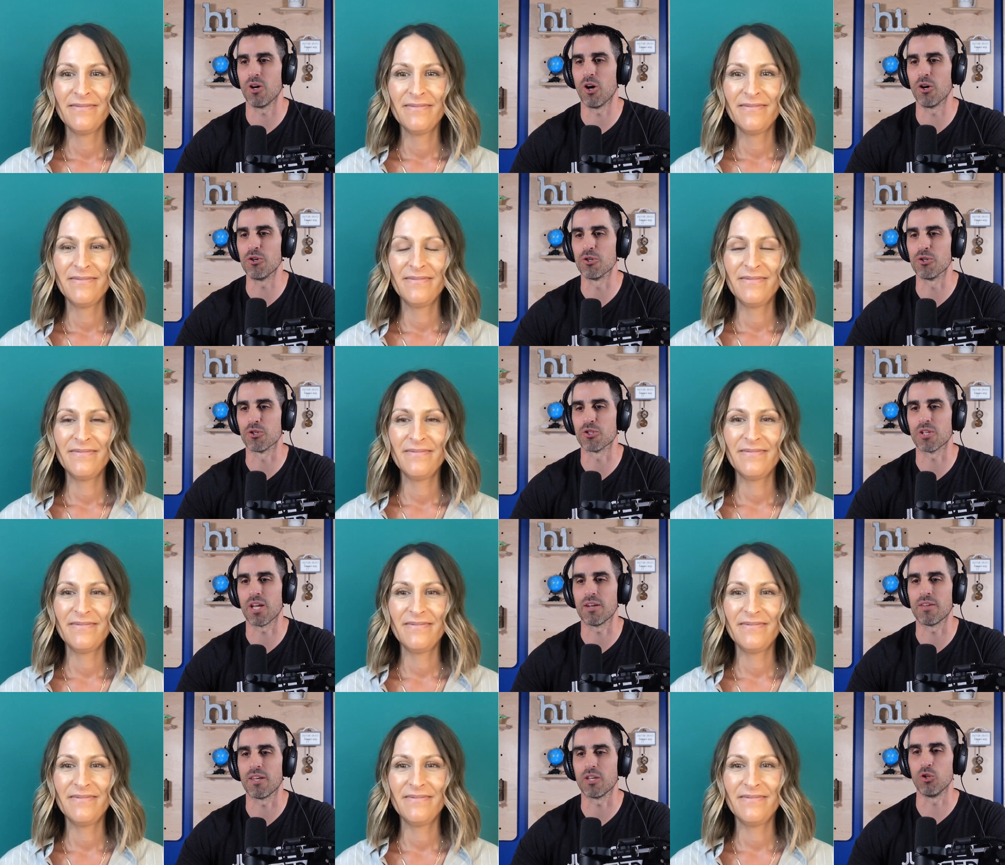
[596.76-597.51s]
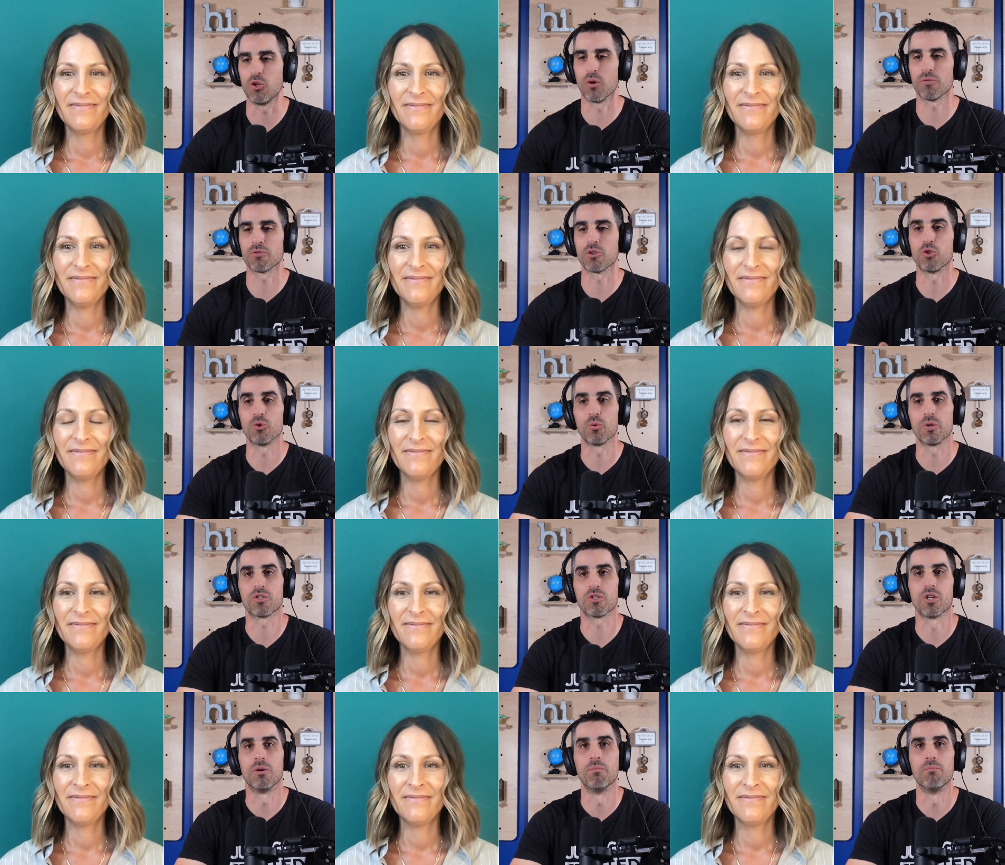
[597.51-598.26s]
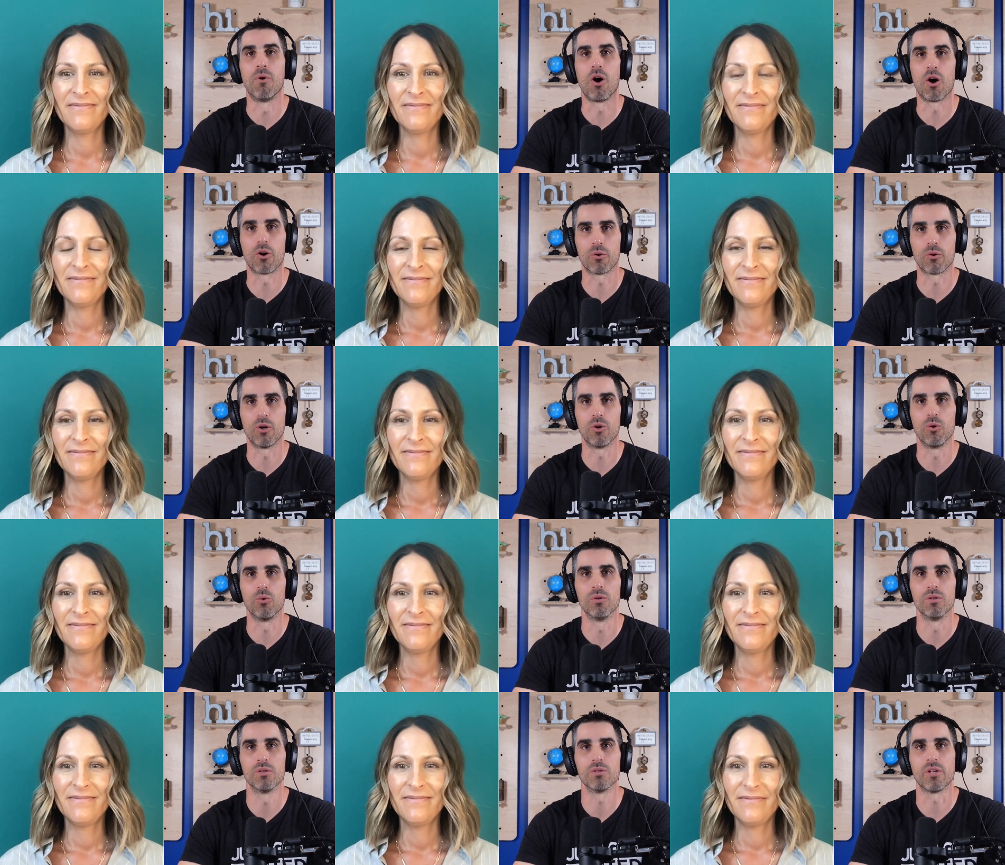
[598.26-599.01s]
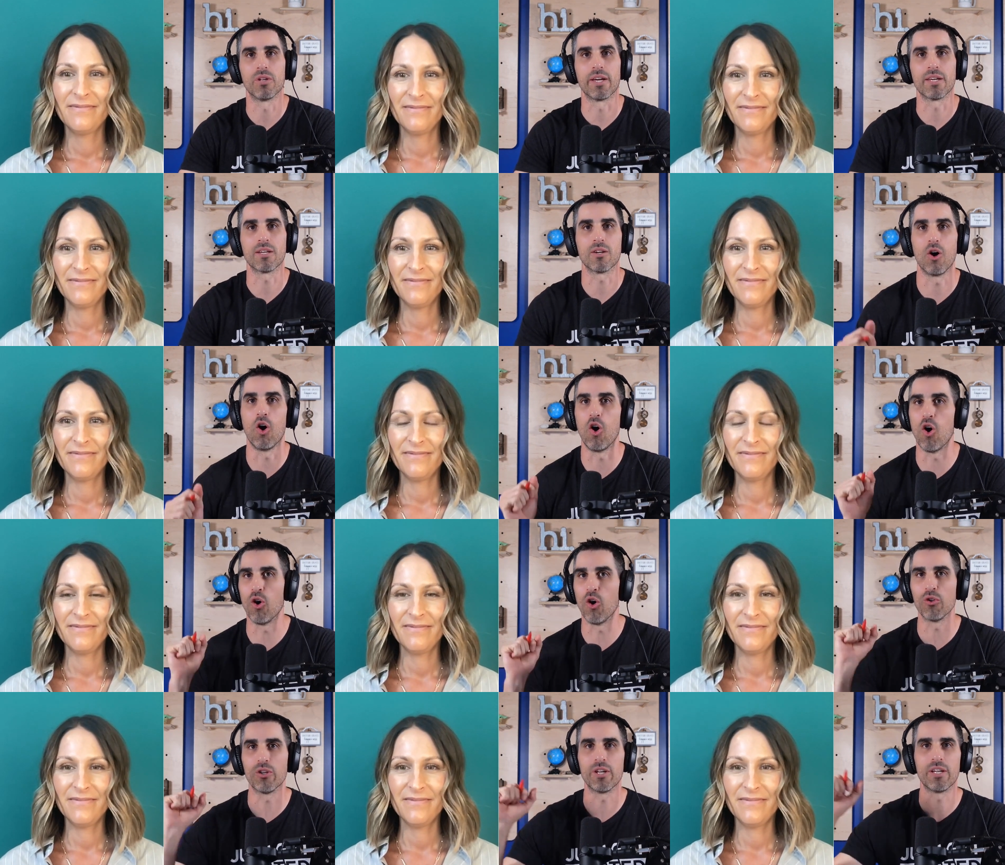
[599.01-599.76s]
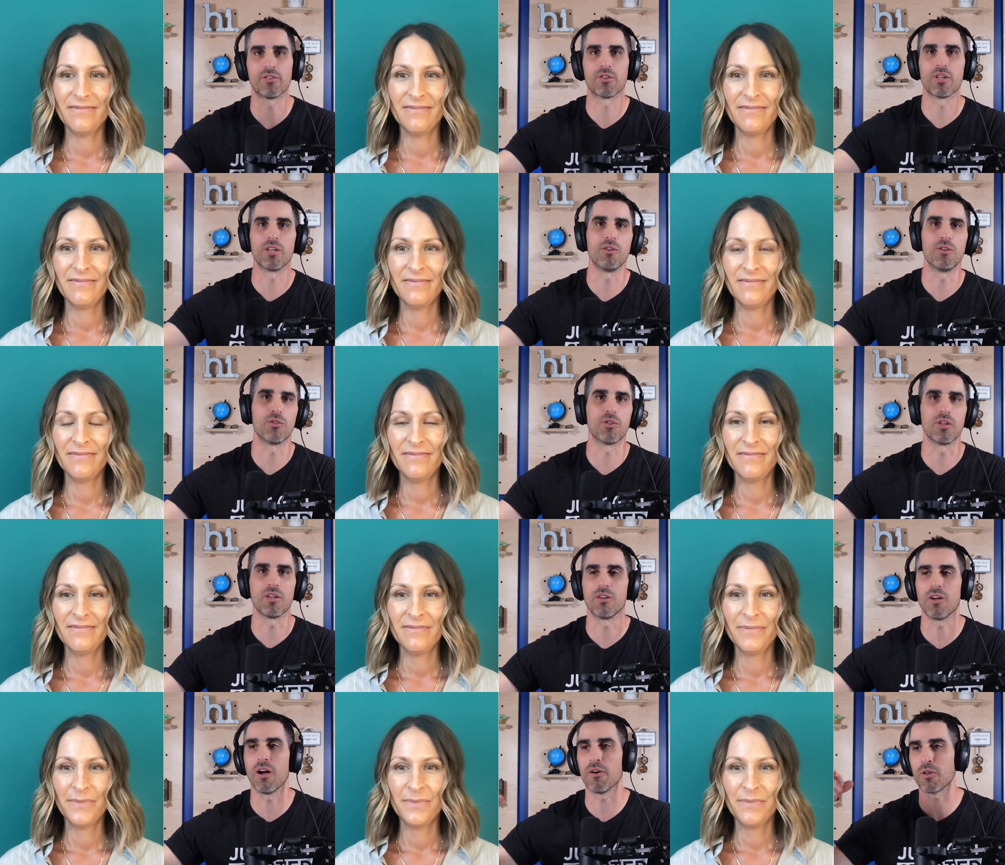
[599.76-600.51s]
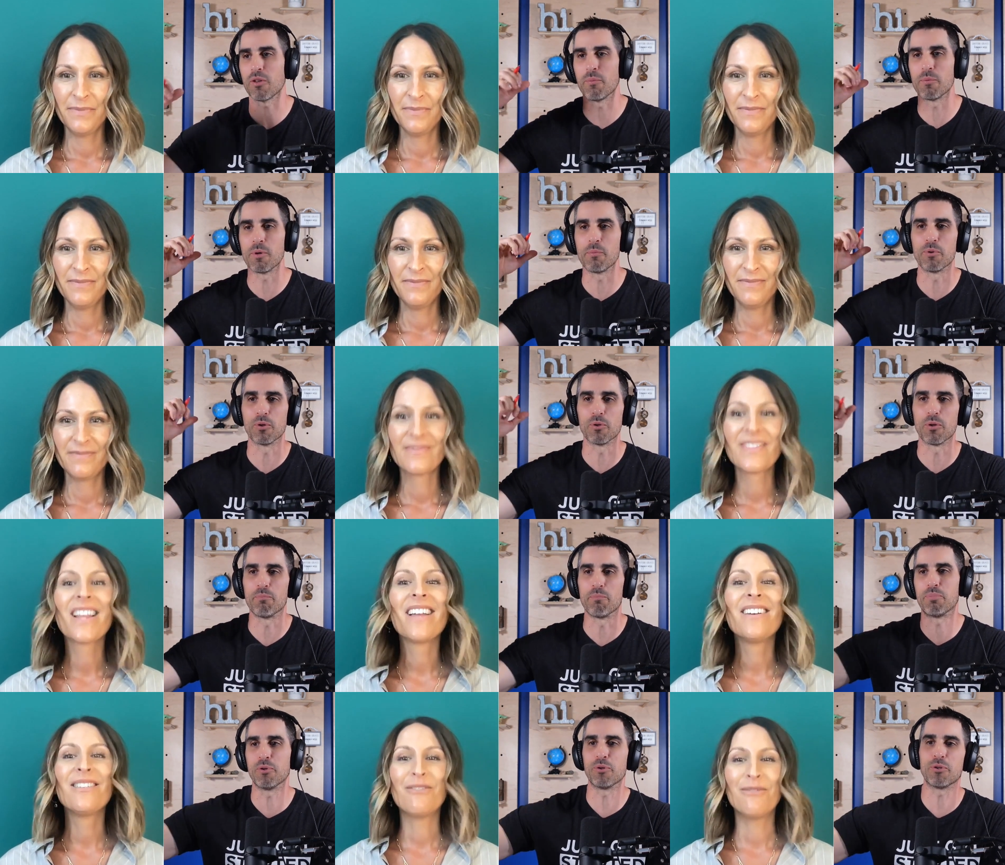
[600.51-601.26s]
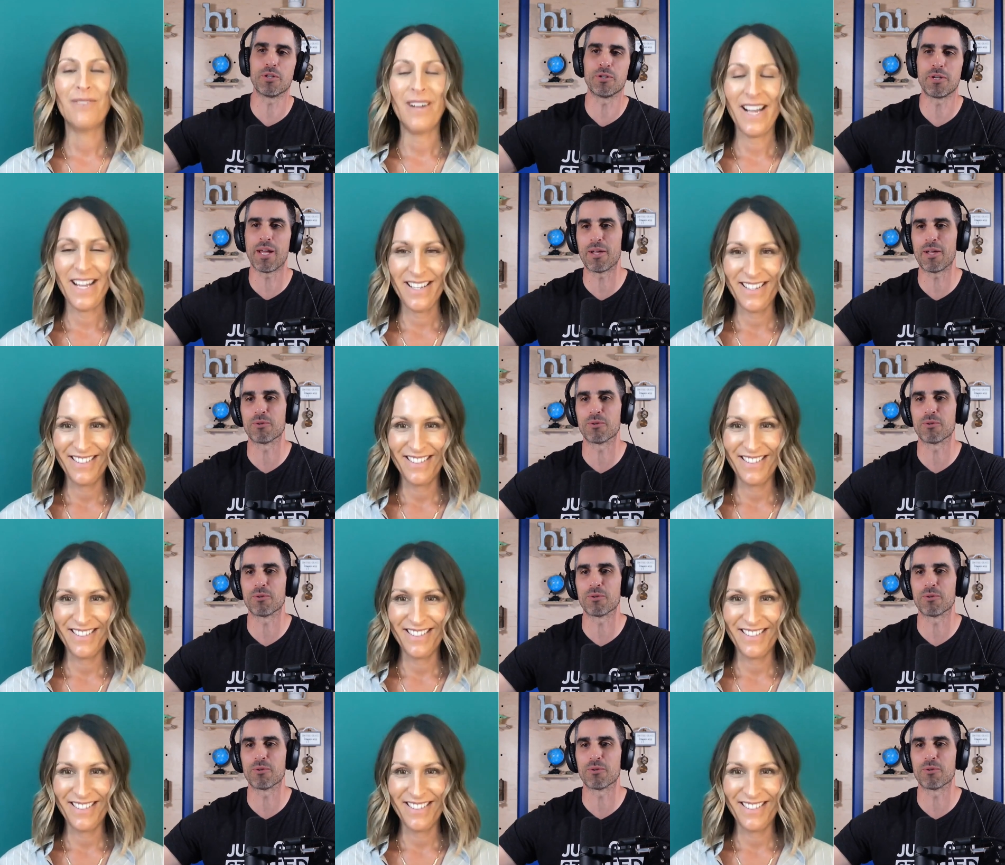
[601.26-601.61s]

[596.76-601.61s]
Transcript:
Speaker 1: understand that you don't have to do it tomorrow, like all in. Th- you think, you know, I'm going to build a billion dollar